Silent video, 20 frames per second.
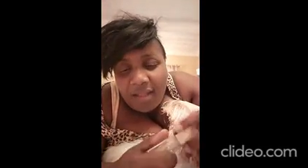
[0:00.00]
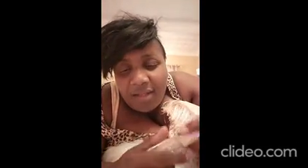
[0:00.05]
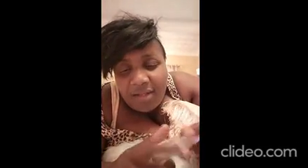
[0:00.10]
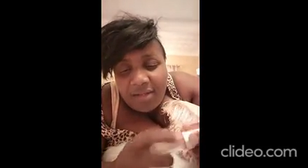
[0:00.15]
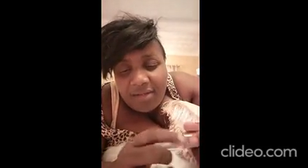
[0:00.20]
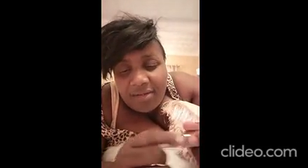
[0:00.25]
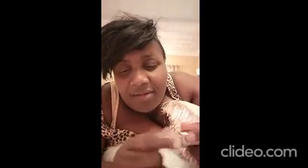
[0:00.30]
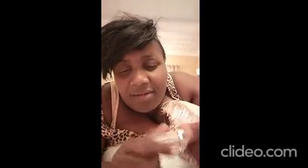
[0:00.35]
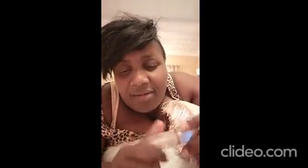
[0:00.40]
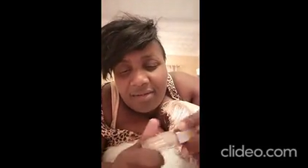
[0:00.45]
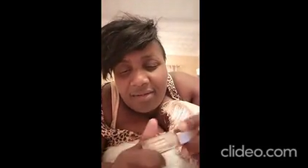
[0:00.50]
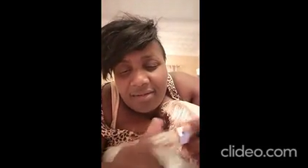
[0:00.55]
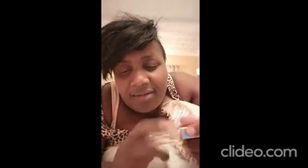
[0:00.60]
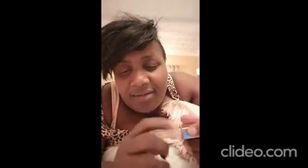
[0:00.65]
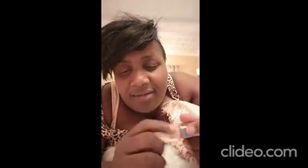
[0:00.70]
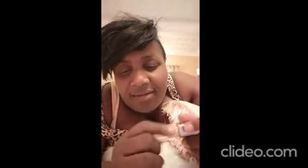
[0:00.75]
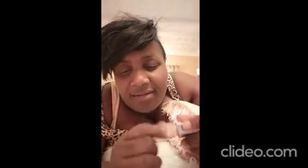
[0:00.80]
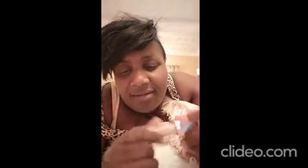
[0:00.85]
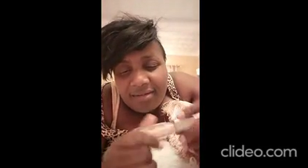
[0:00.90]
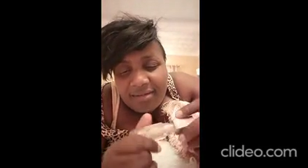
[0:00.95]

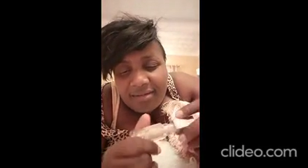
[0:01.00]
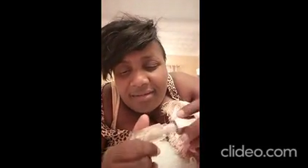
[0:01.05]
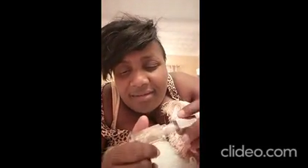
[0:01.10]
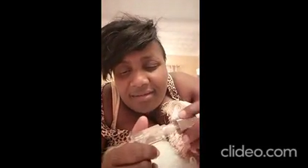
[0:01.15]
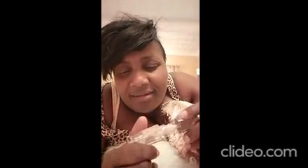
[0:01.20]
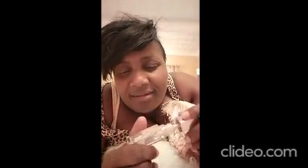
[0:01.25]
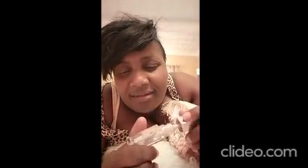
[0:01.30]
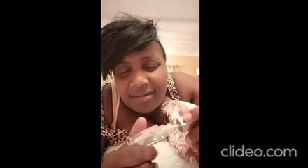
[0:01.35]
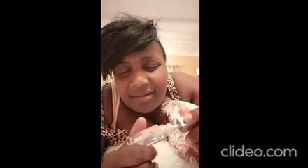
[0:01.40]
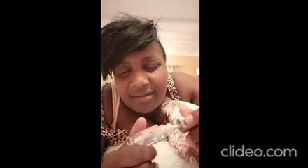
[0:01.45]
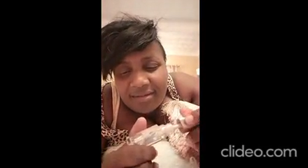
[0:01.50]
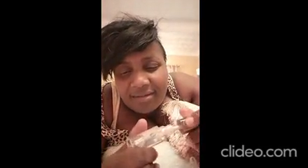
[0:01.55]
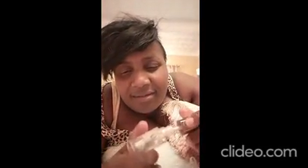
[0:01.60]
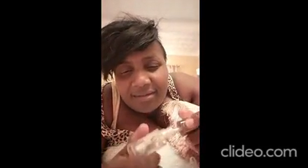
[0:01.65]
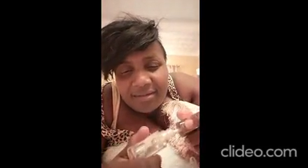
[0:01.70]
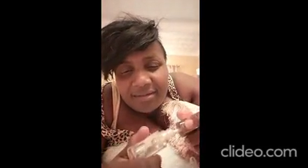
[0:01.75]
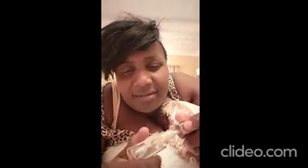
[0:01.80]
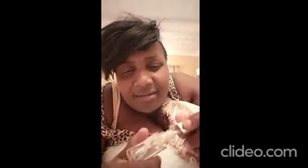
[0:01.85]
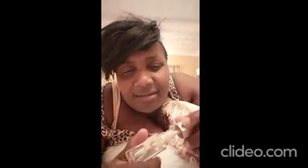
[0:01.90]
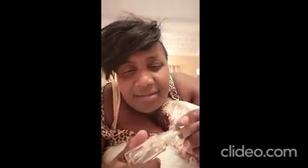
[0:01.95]
Good.
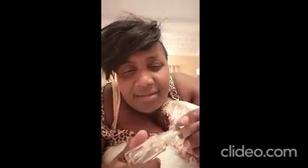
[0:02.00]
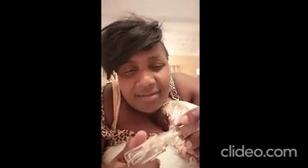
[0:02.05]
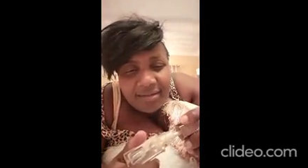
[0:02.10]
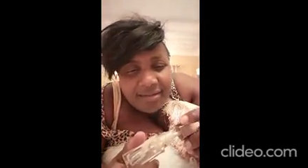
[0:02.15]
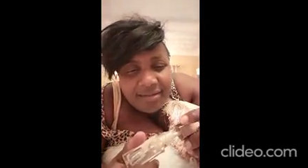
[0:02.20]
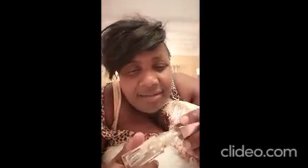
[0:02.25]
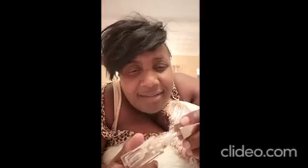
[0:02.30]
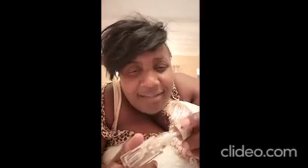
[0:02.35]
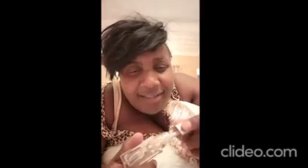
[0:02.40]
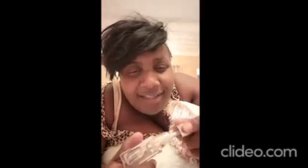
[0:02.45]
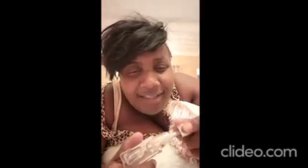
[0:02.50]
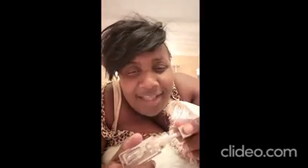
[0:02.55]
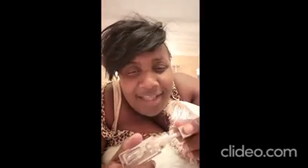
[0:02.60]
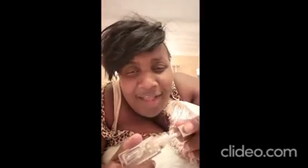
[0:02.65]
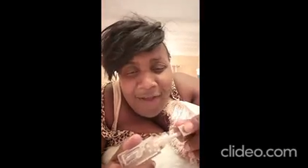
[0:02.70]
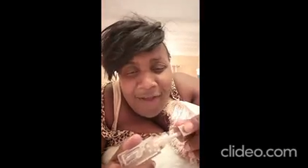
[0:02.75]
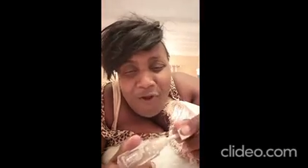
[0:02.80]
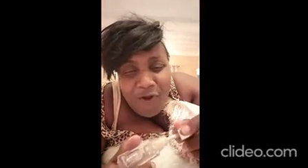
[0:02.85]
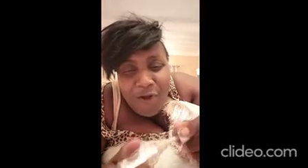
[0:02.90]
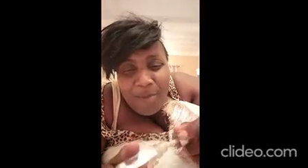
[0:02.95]

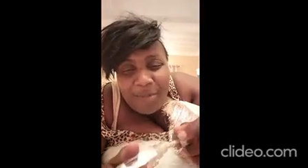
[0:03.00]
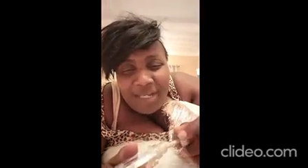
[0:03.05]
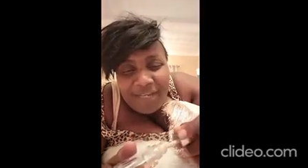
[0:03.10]
Oh,